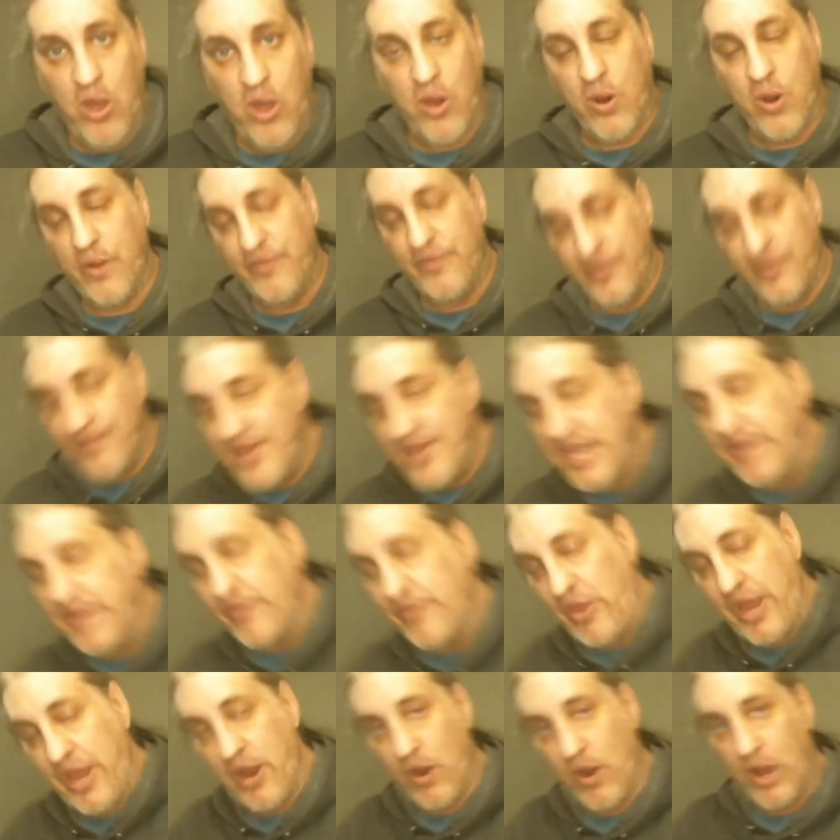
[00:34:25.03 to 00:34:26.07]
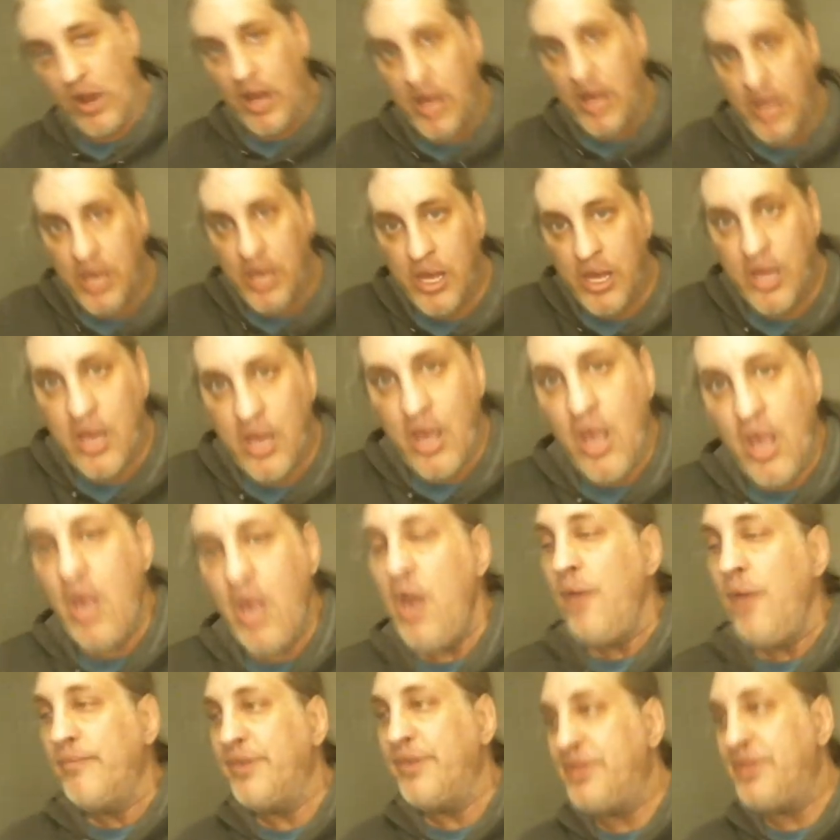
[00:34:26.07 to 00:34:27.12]
or of the medieval era,
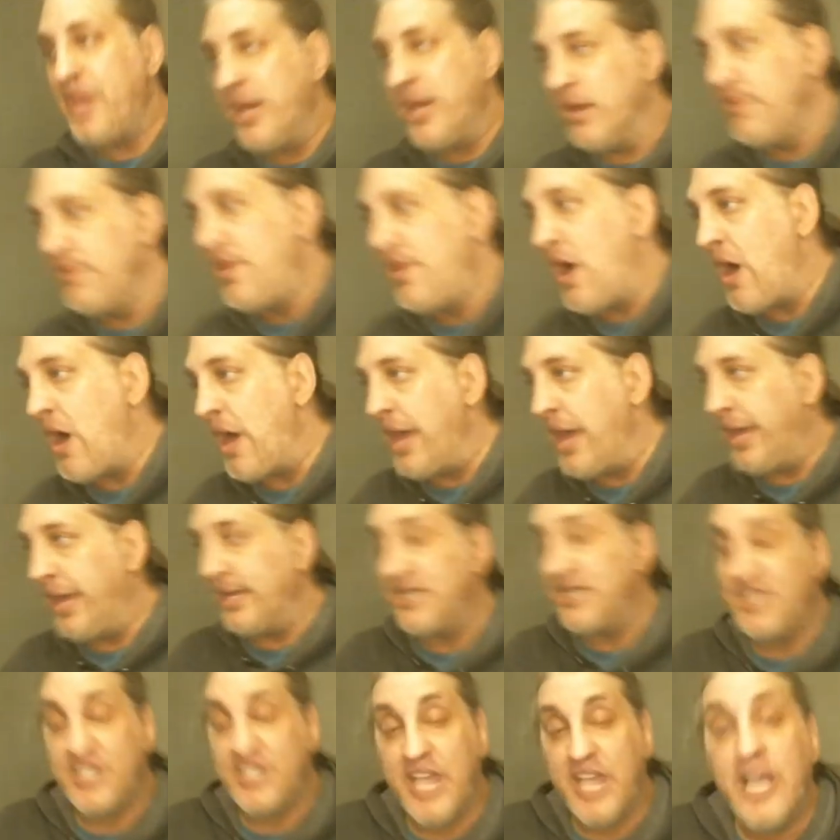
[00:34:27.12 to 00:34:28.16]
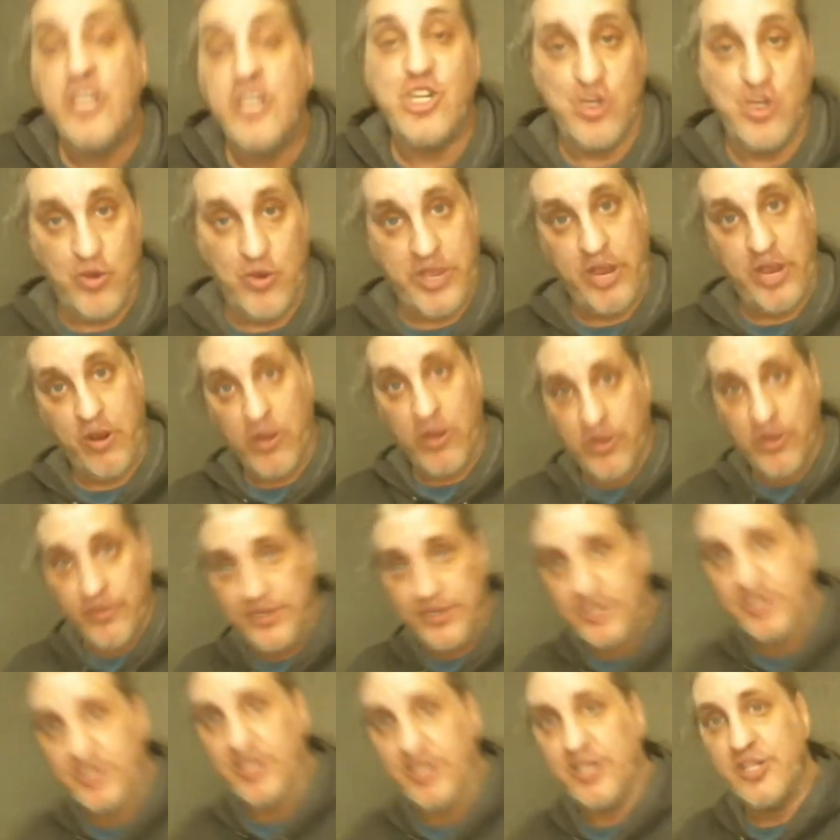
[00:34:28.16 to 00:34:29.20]
but they are not essential
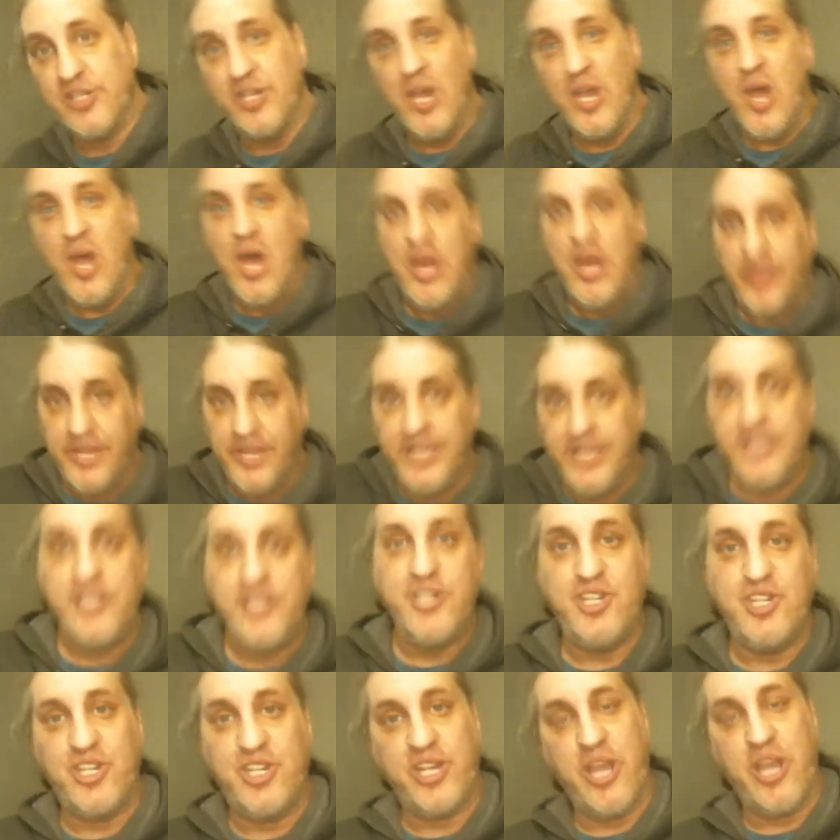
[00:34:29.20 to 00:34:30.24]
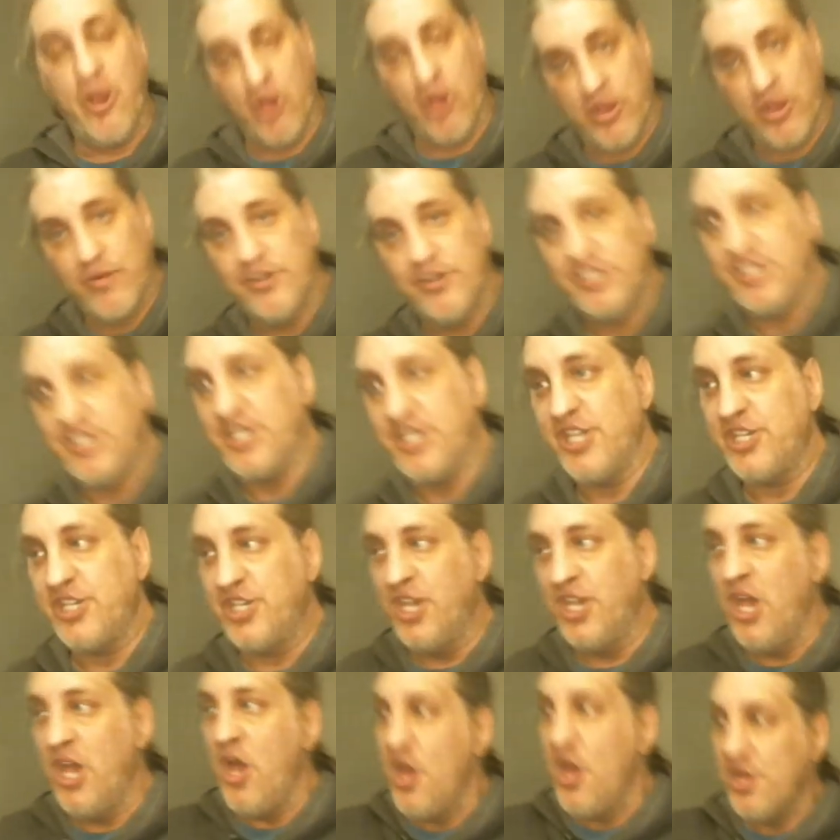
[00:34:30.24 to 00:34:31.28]
characteristics. These
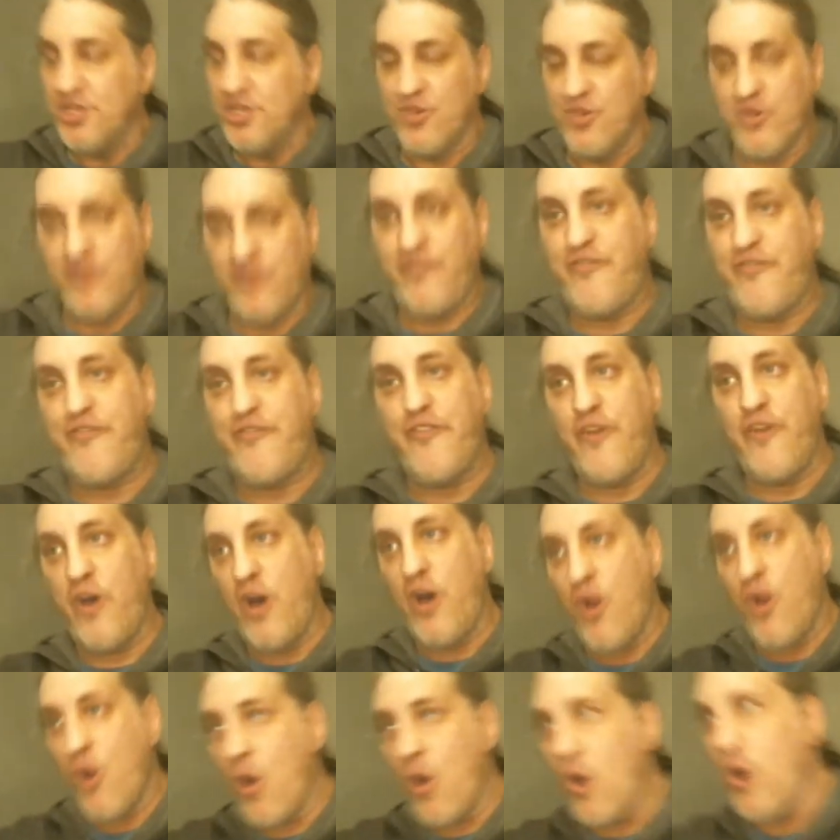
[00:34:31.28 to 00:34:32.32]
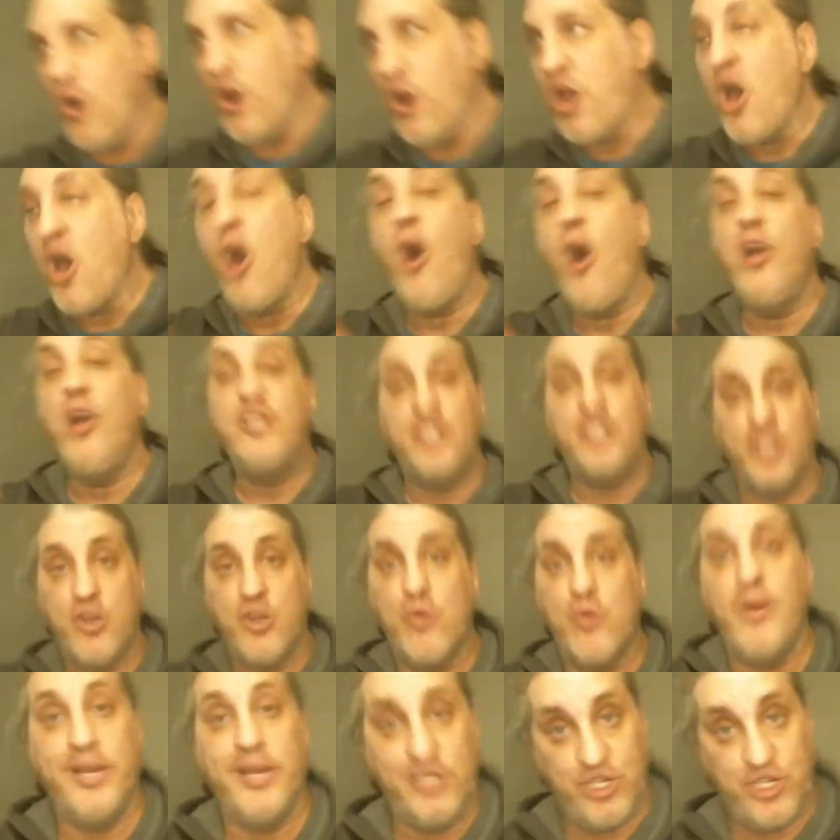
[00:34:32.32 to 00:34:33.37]
characteristics sort of are
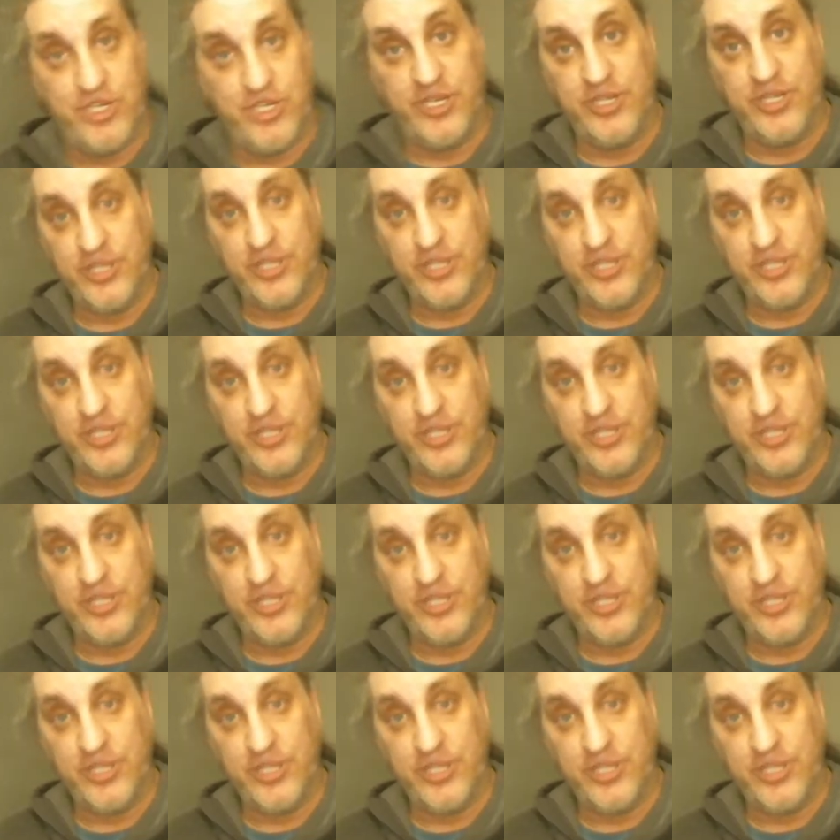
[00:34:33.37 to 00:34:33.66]
consequences